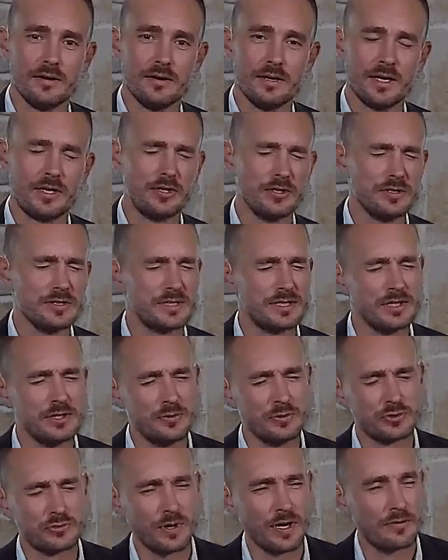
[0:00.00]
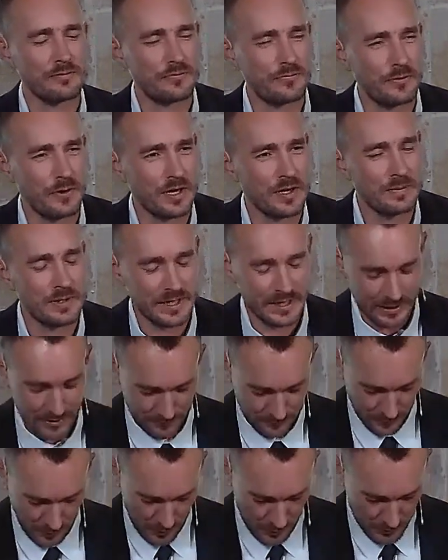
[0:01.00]
I couldn't see who was right in front of me.
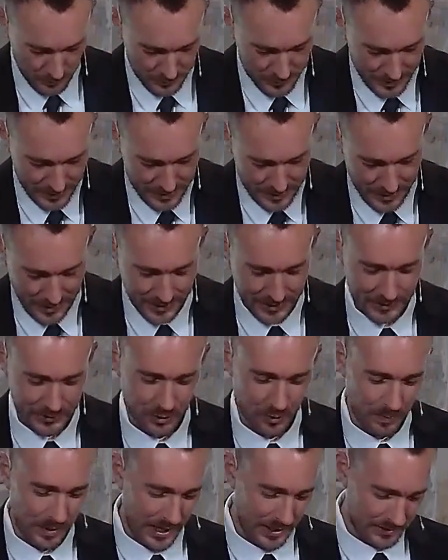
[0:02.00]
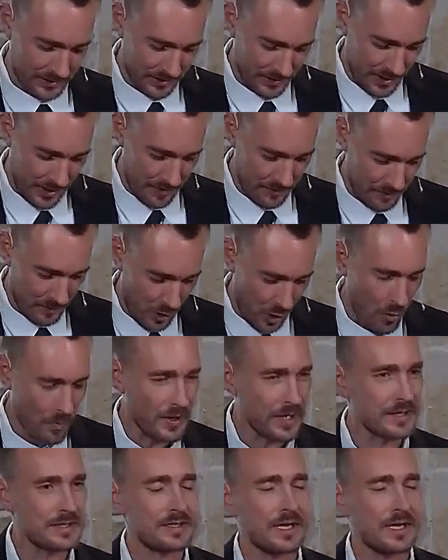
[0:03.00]
If only I could go back to that moment,